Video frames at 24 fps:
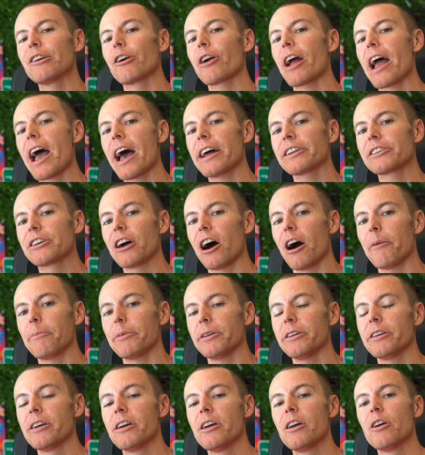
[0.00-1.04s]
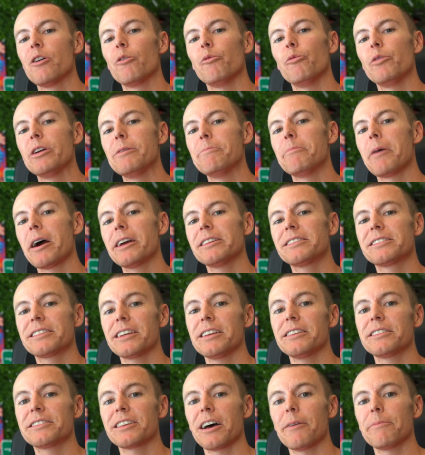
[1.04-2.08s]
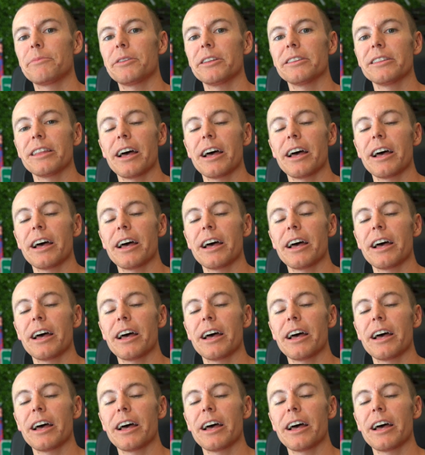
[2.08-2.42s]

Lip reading: our ad copy, we might say something